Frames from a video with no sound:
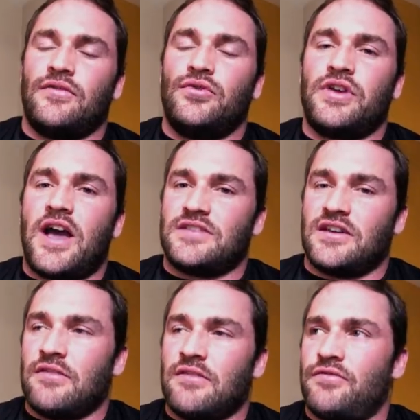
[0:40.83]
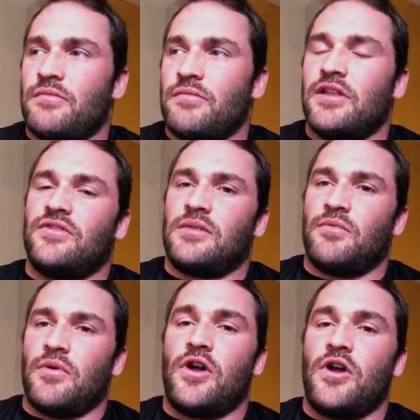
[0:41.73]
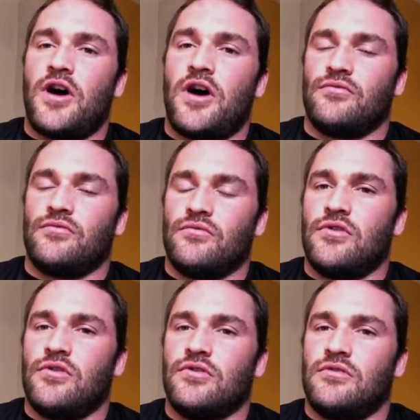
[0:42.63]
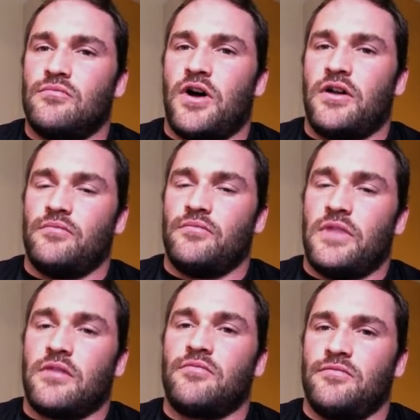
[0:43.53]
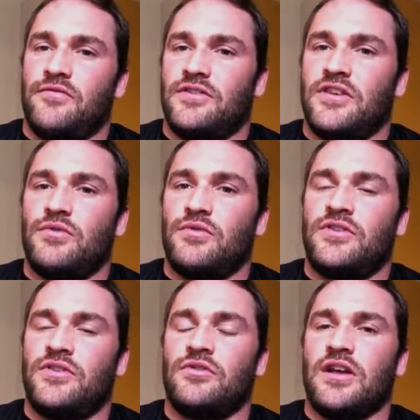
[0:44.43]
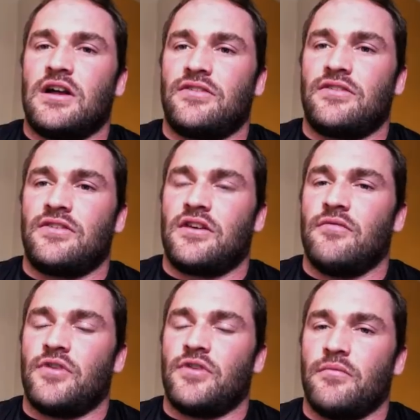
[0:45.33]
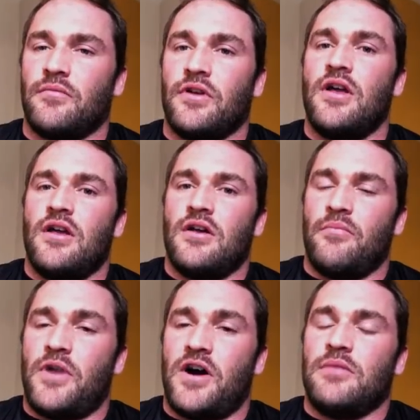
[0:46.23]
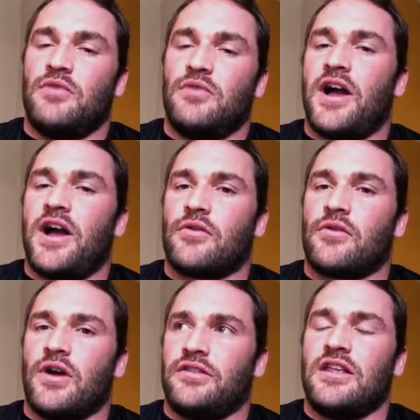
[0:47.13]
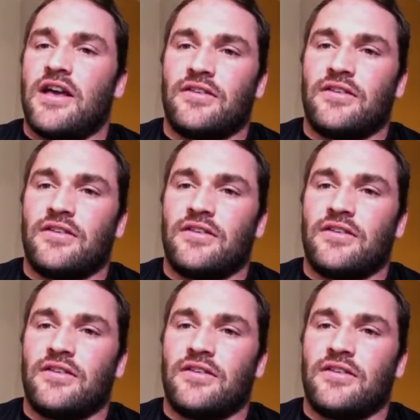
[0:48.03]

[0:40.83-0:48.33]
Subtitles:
a few guys that came from men's physique. But a lot of good like physique we see today in classic came from a bodybuilding background. Danny right.